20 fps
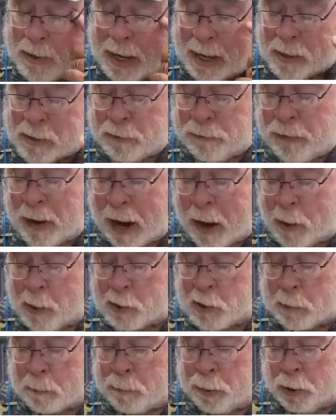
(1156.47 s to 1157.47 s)
as far
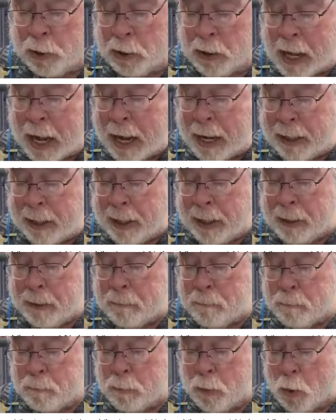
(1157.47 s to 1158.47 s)
as applying
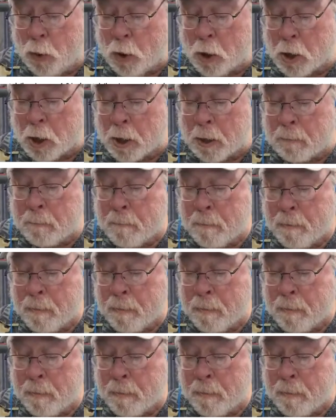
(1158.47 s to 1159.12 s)
more